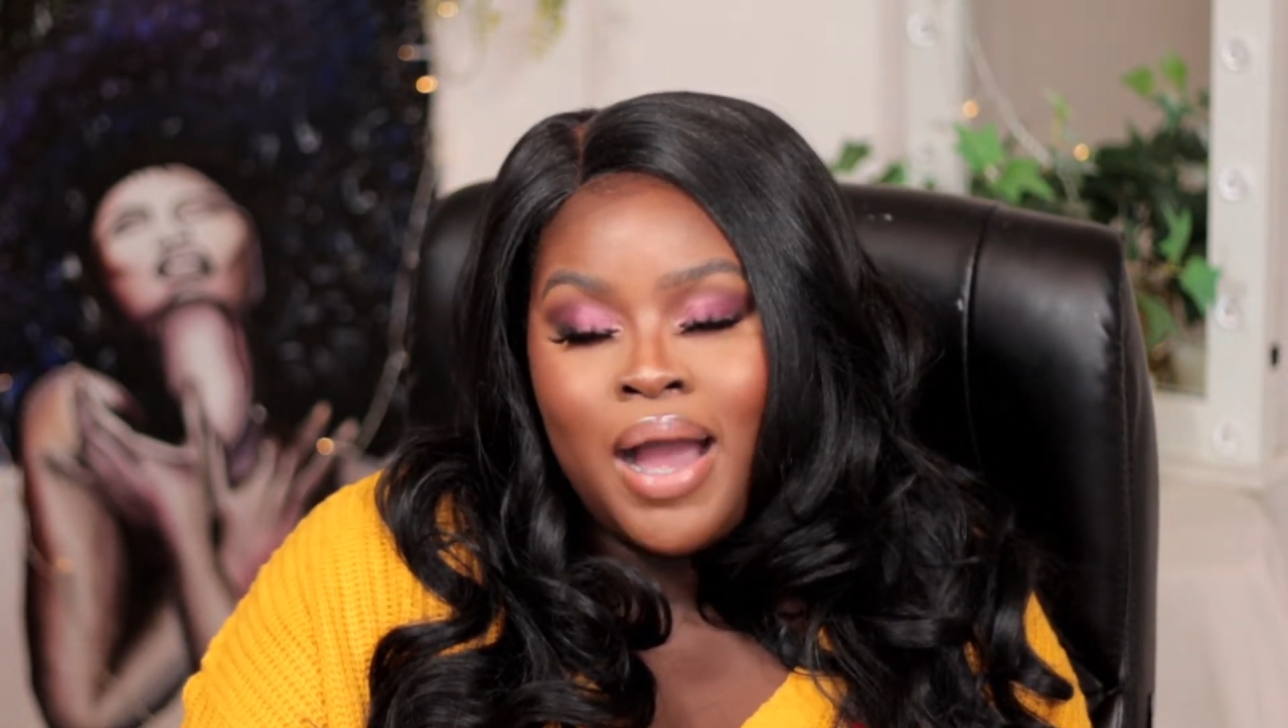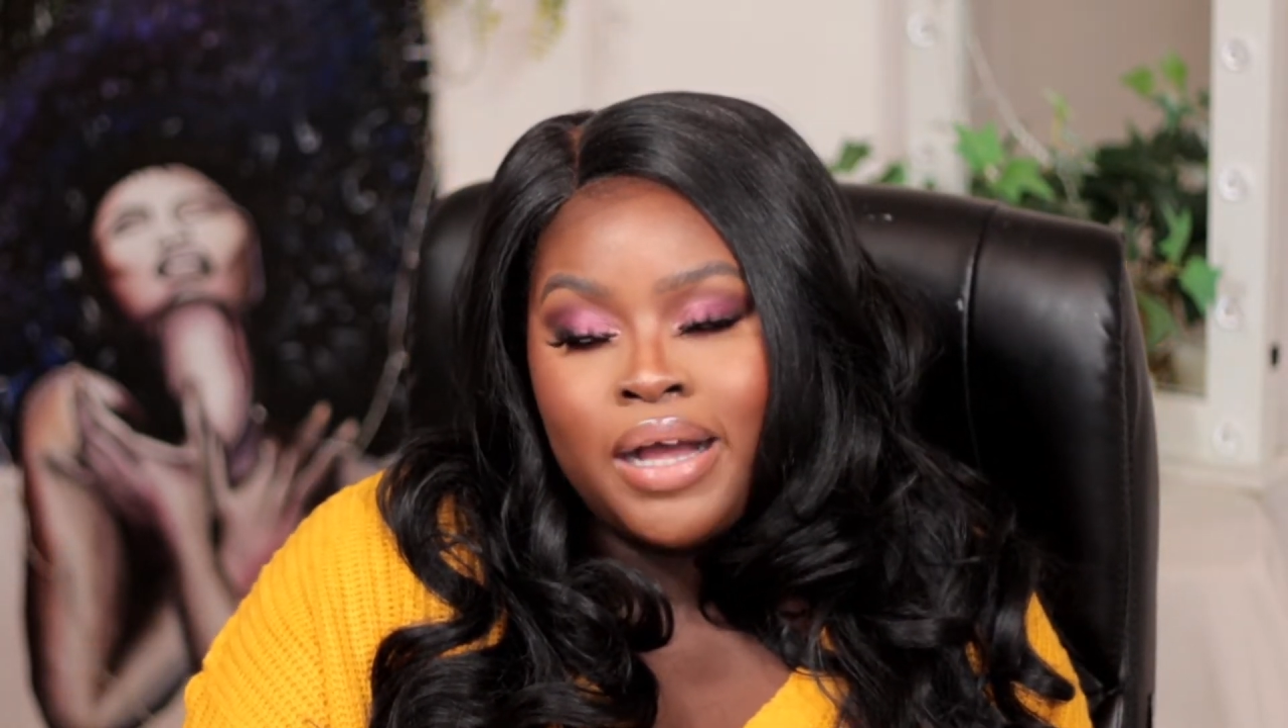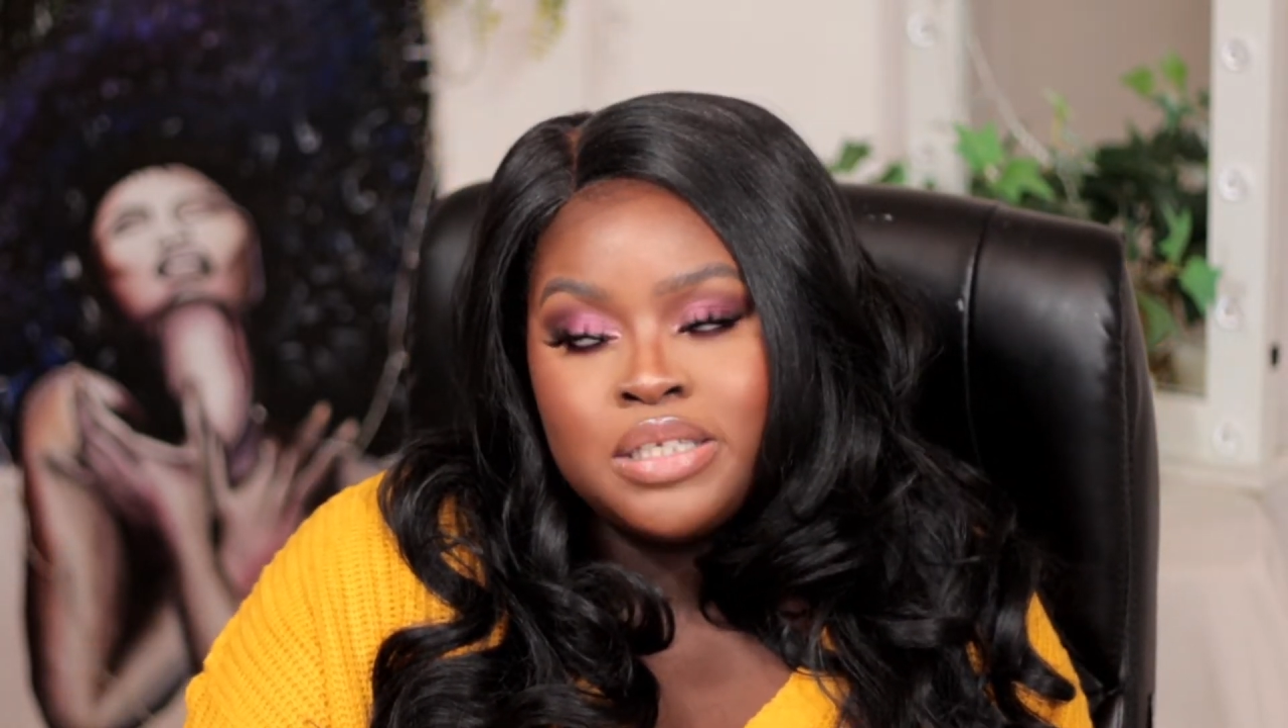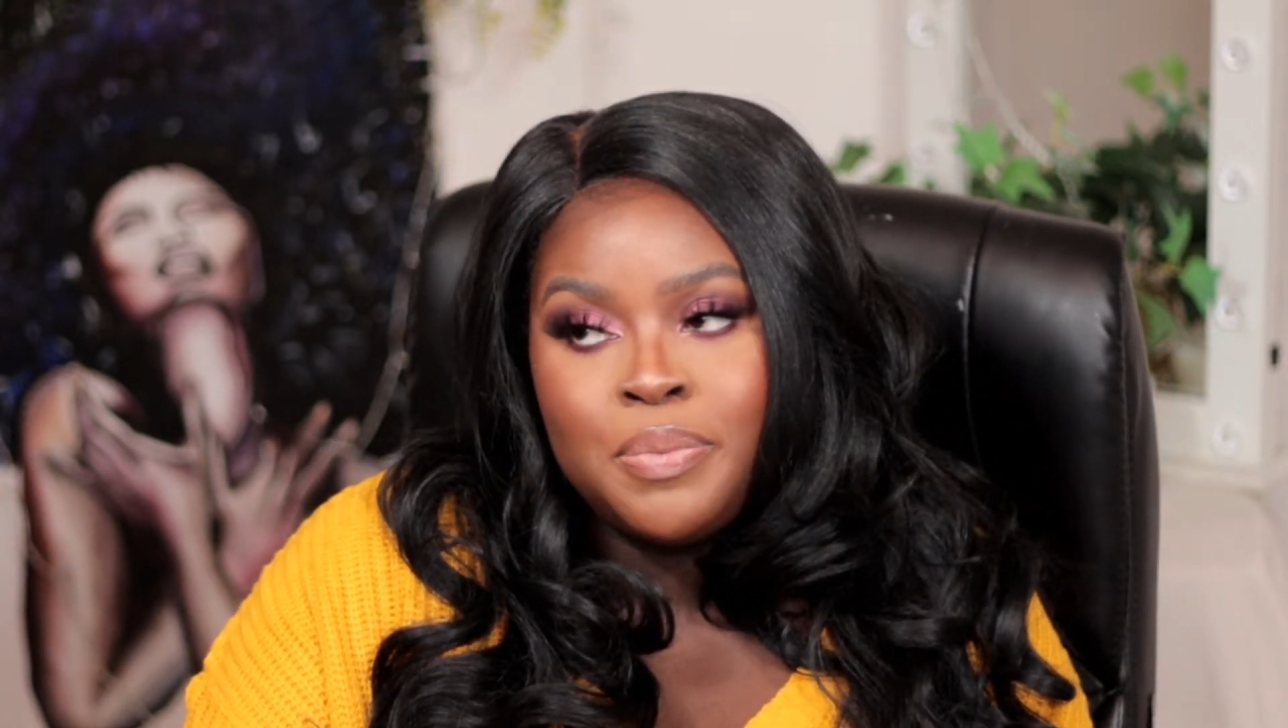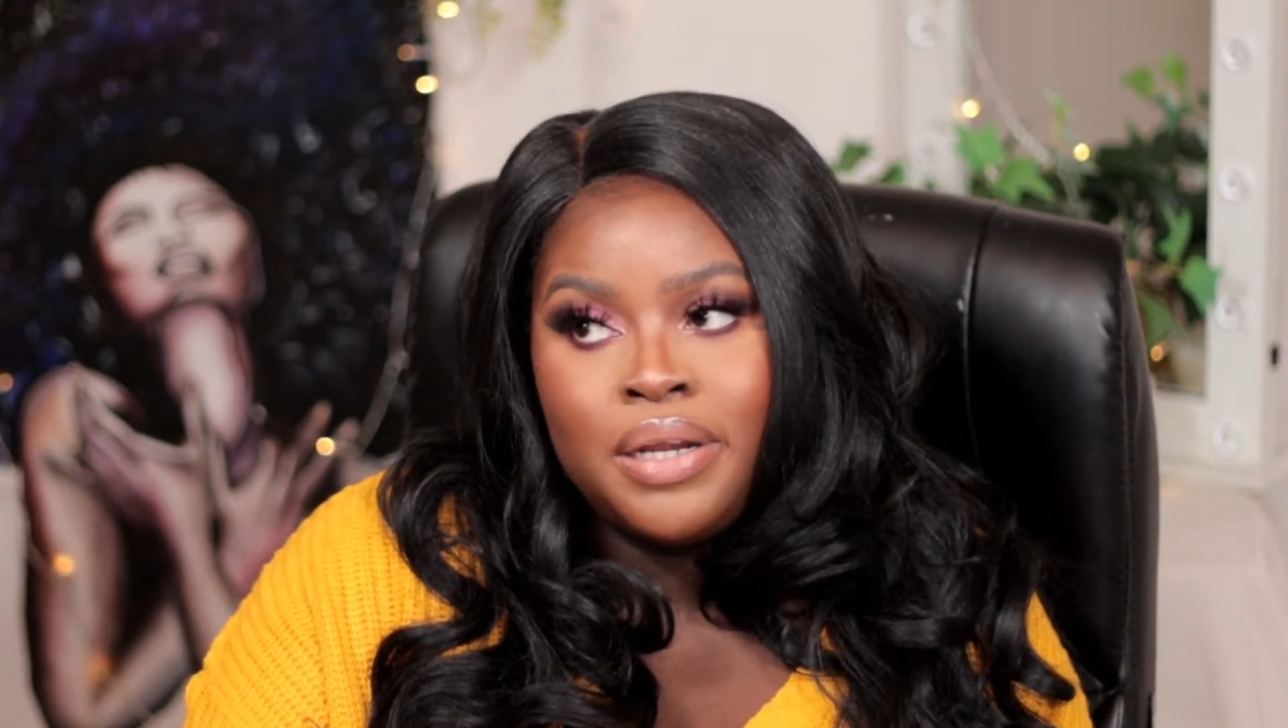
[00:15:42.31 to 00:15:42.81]
my
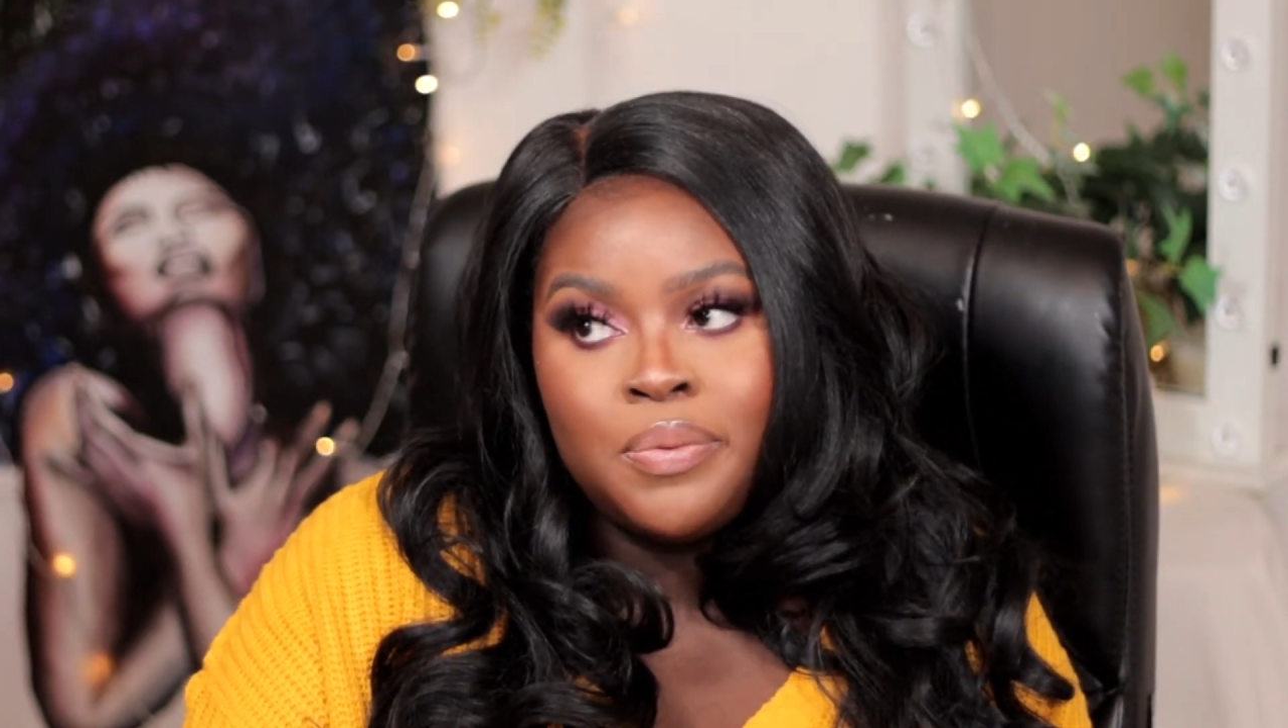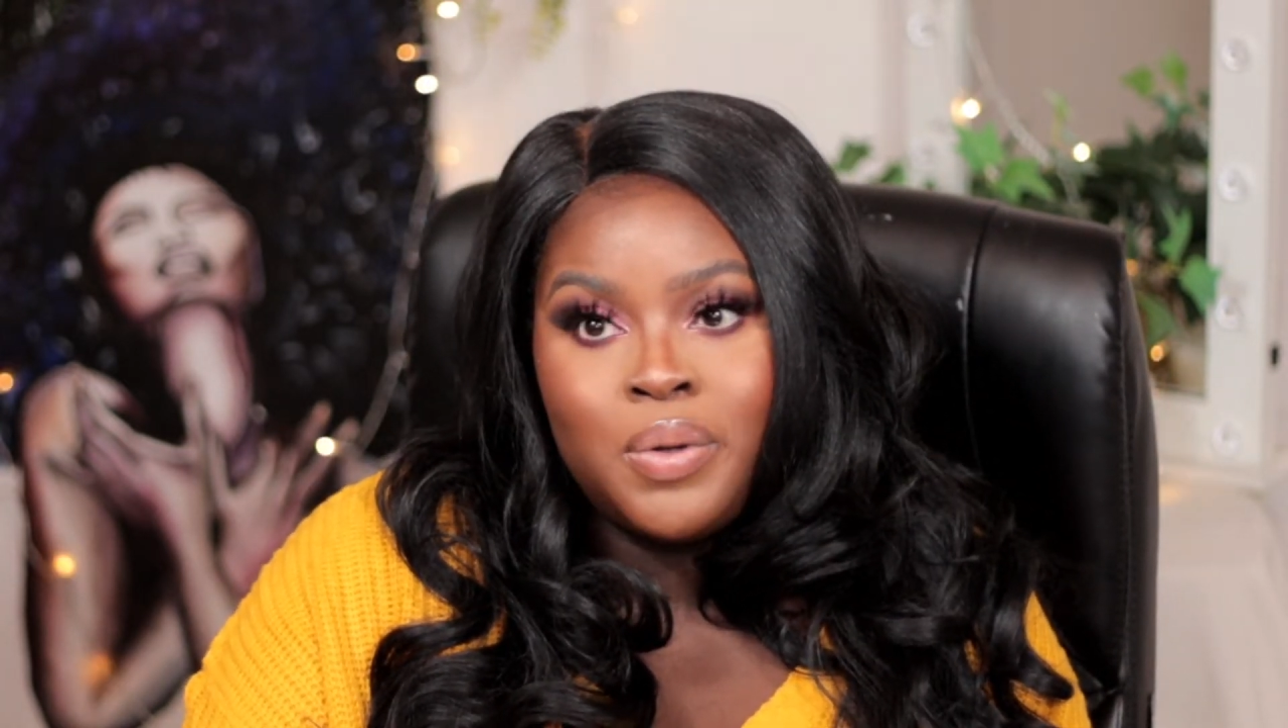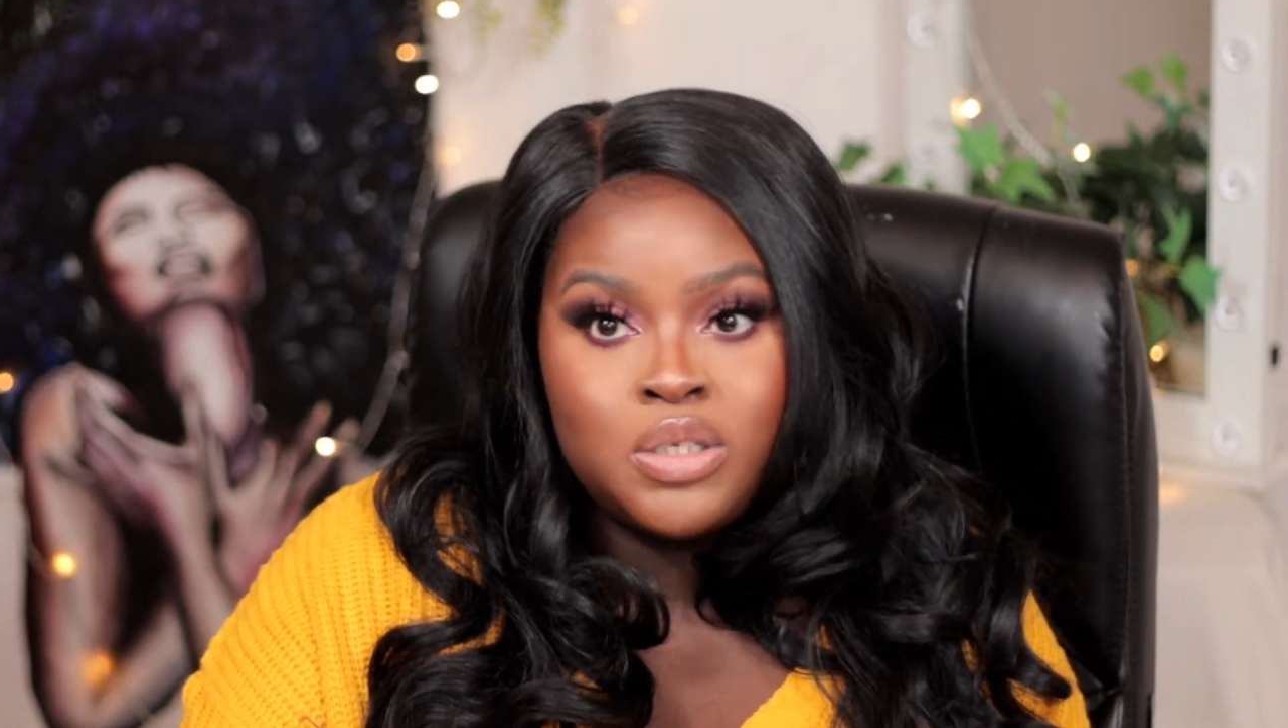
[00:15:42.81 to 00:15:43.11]
husband